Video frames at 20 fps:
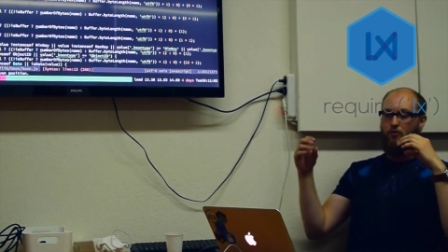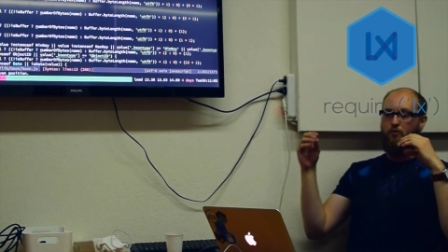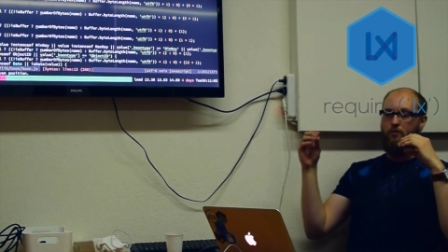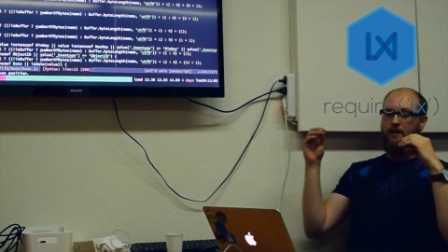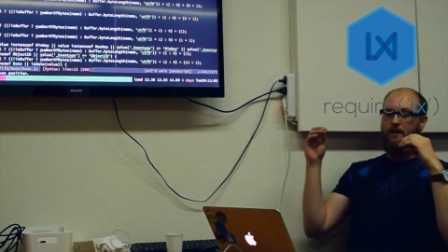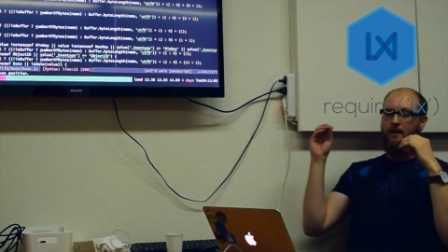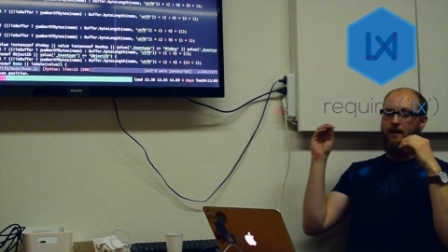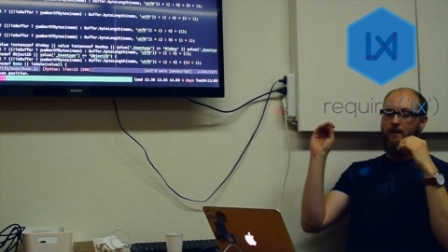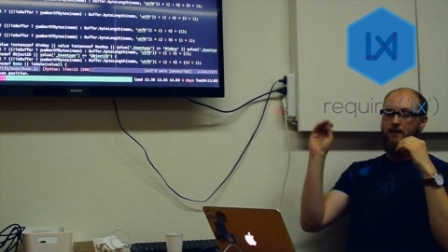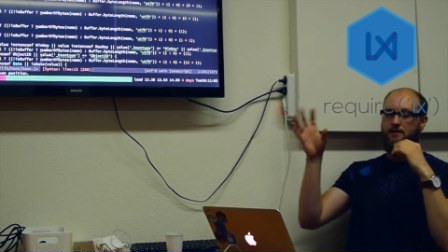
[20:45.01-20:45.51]
we
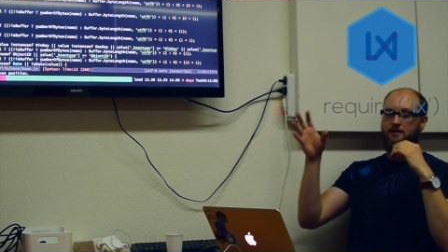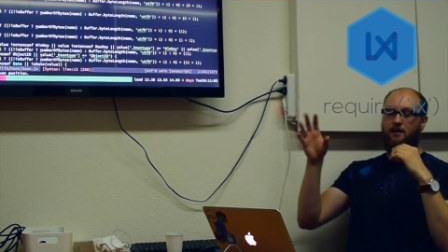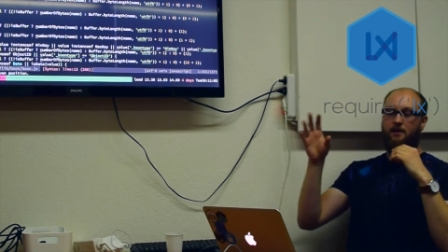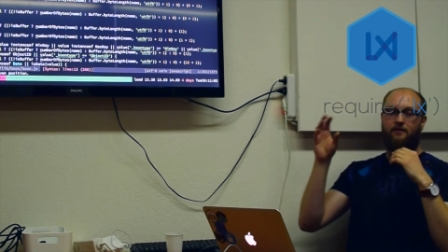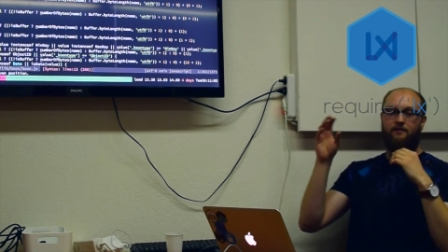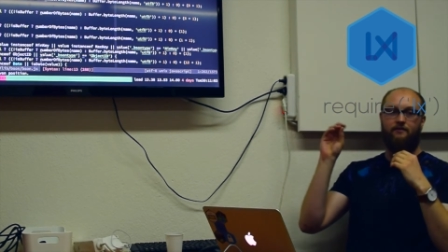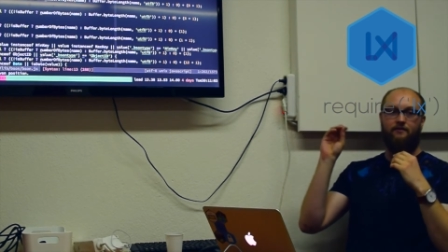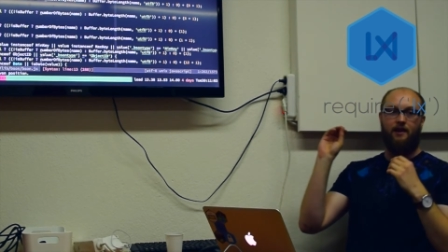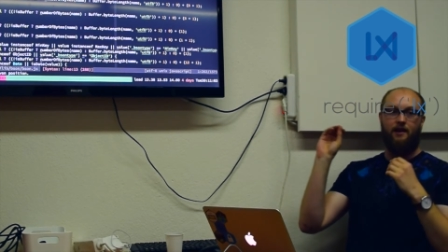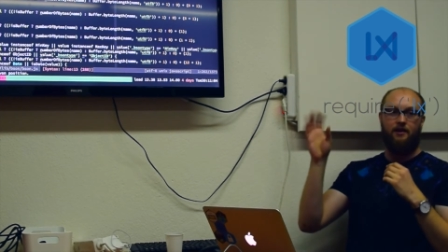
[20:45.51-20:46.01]
get a
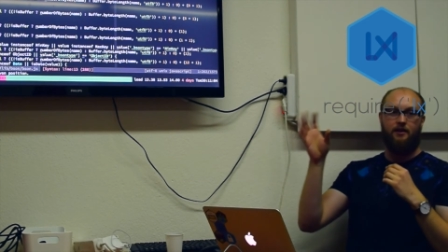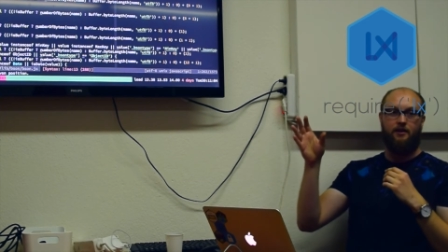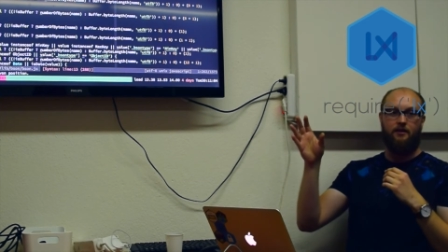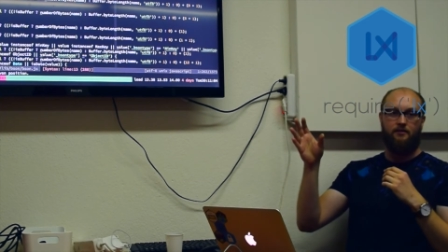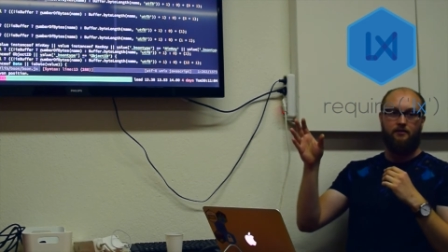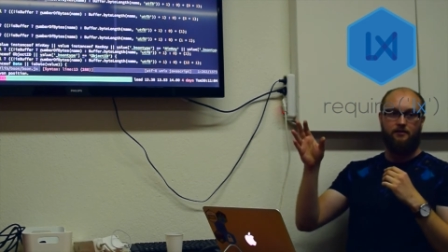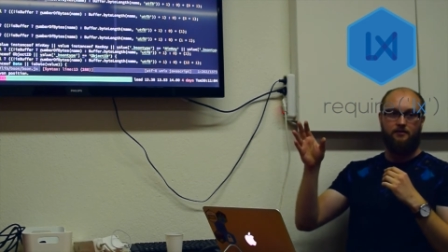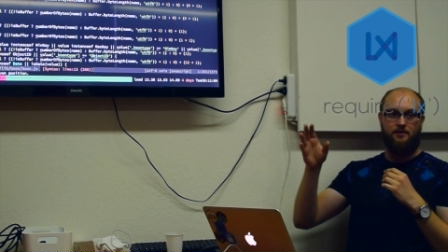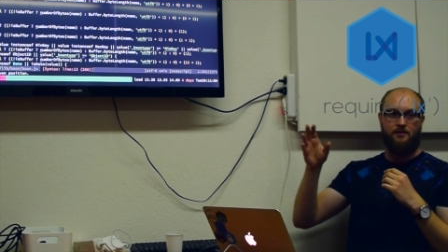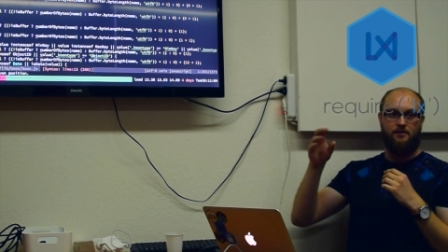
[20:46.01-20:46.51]
certain value,
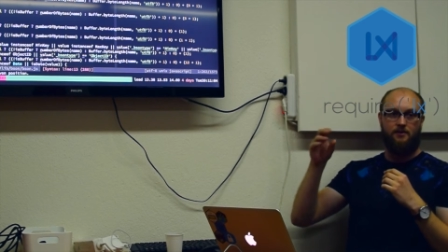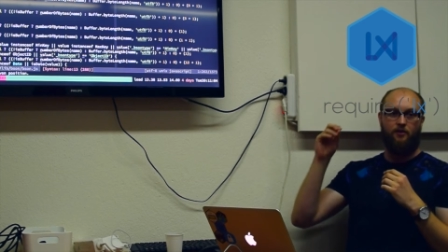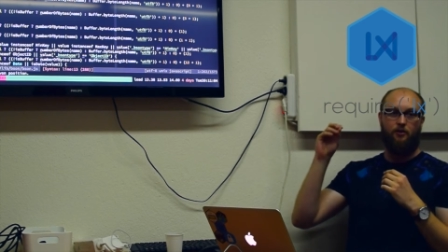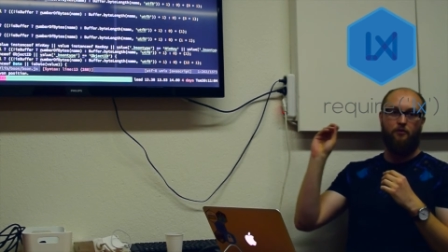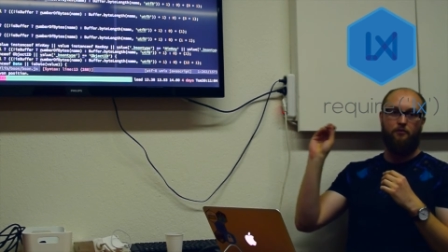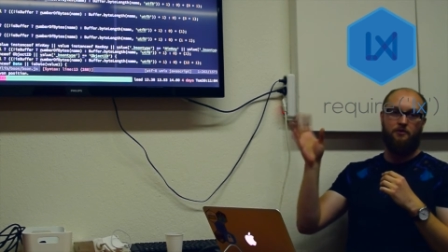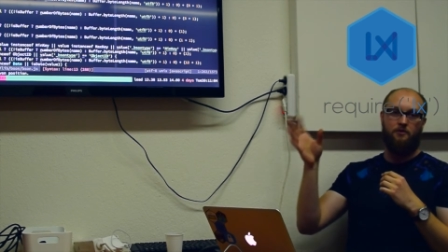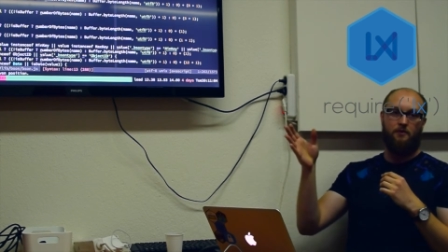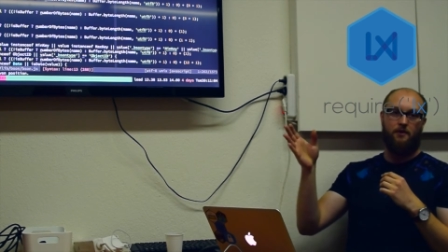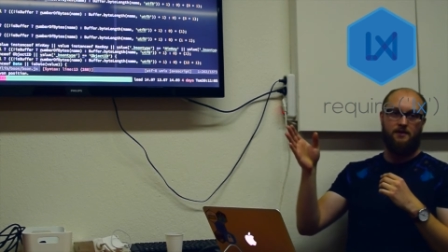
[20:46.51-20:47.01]
so it
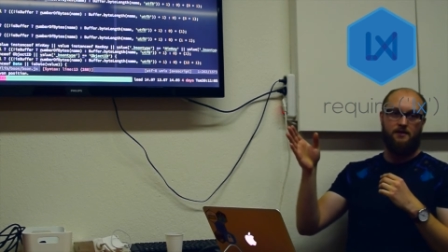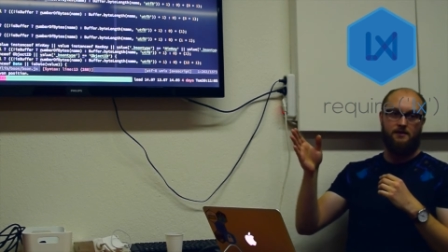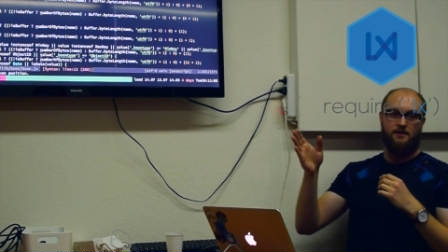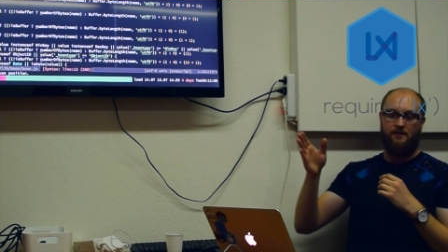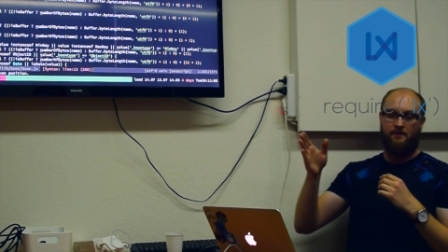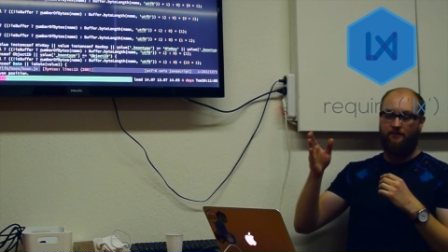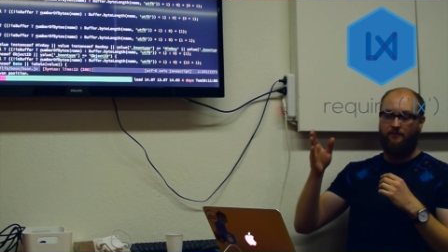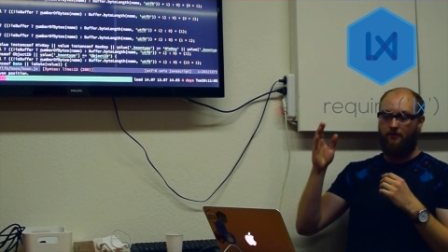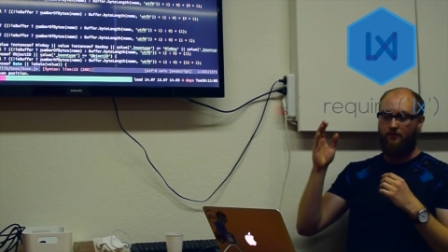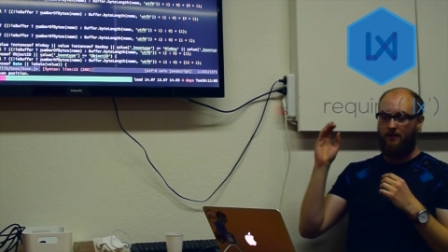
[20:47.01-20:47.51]
optimizes
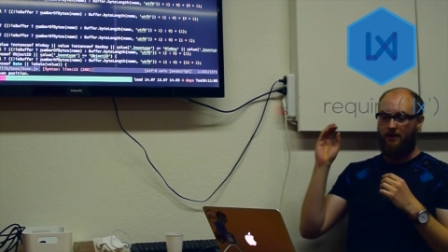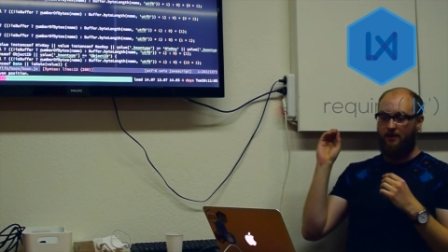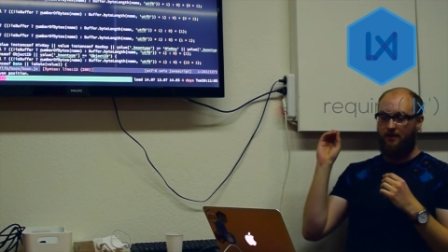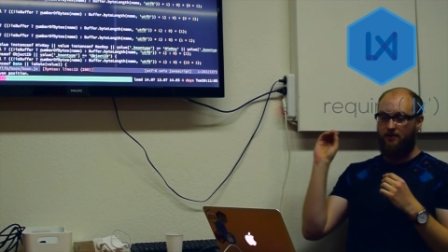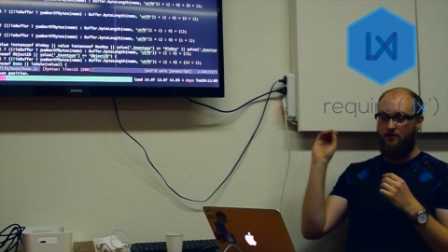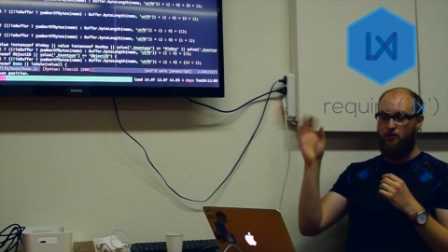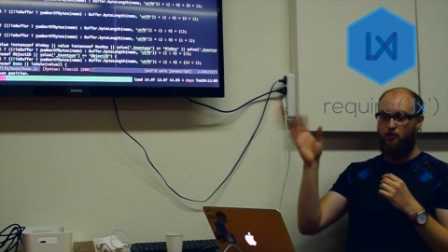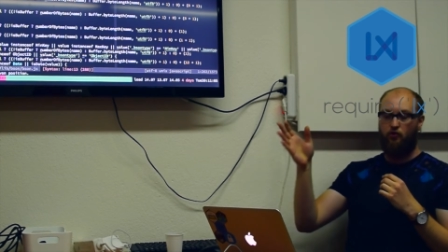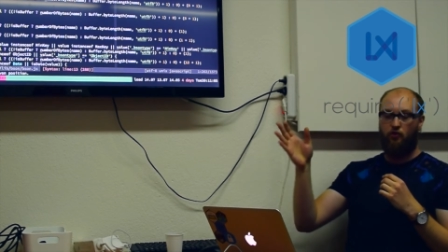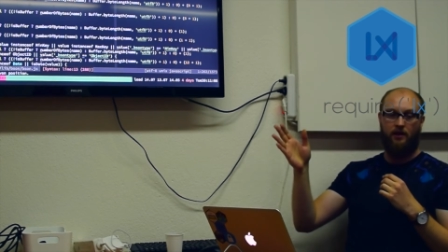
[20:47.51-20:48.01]
it for like
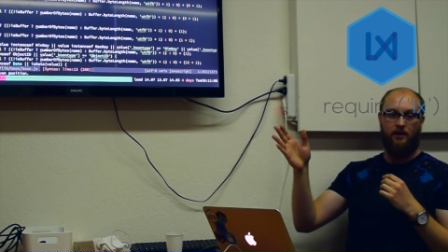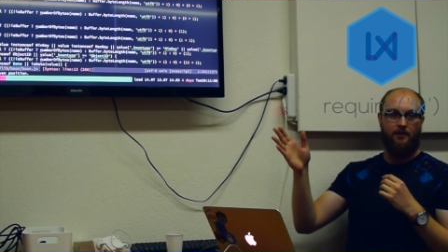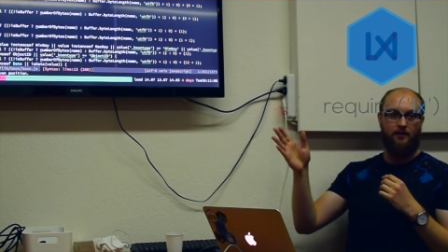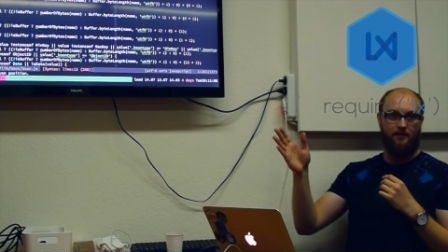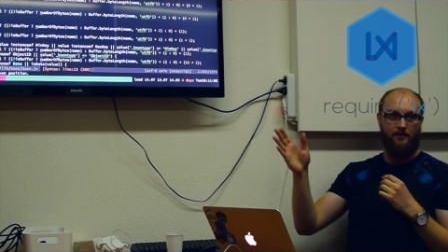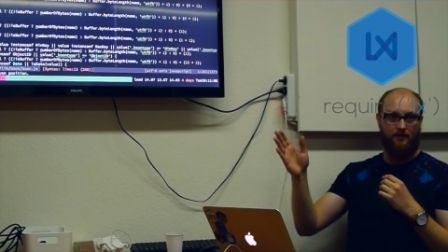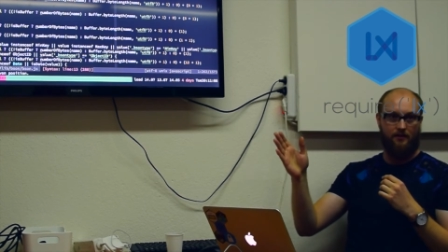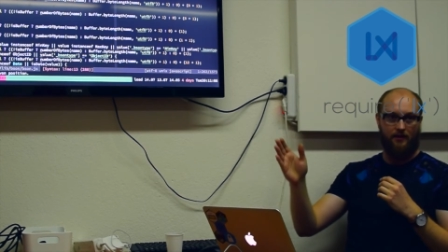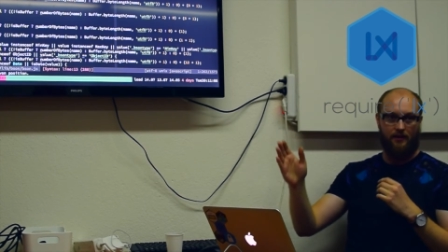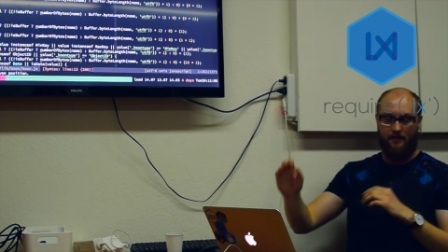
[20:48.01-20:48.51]
a string,
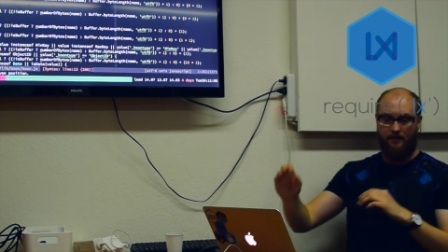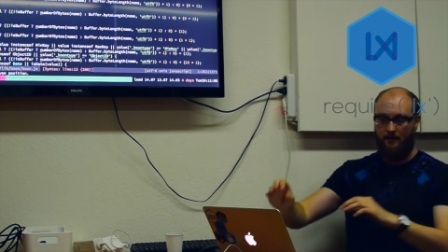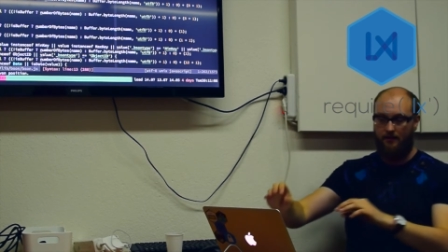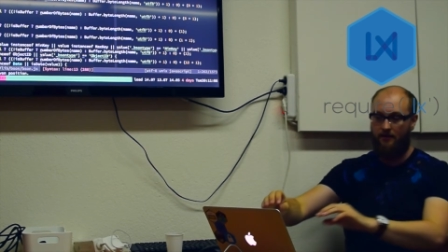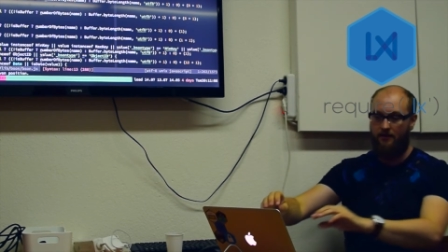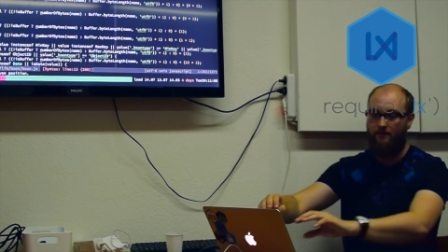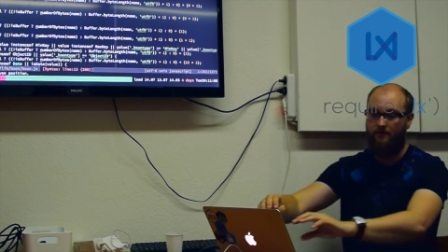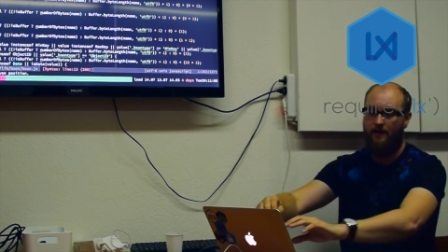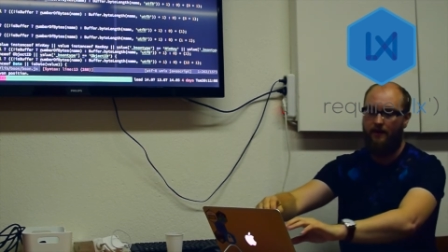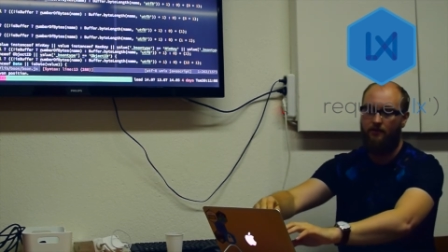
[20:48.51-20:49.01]
and it
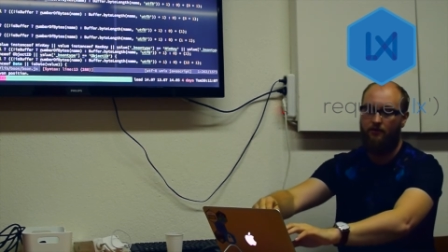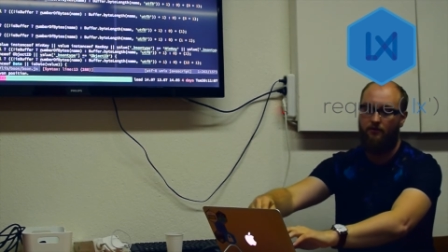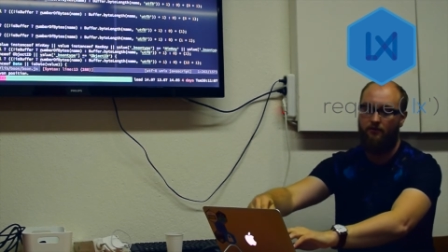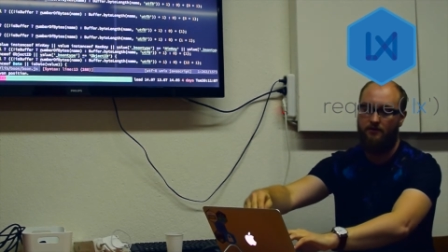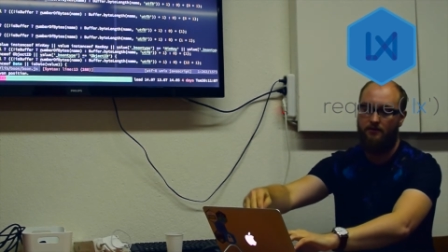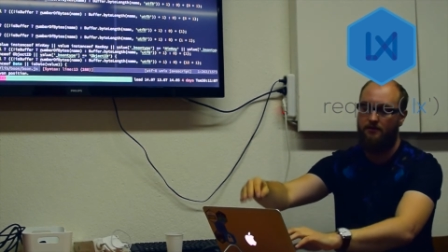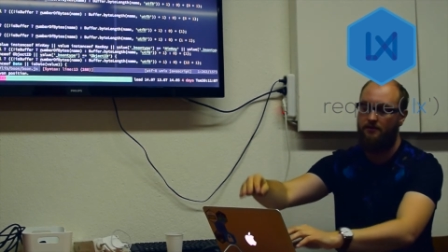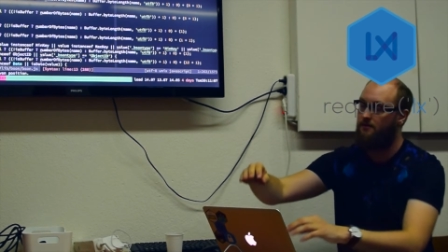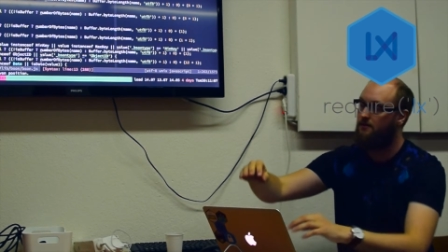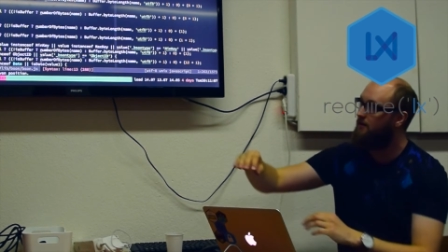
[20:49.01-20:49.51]
kind of
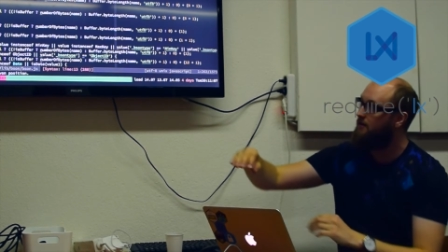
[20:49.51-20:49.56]
ignores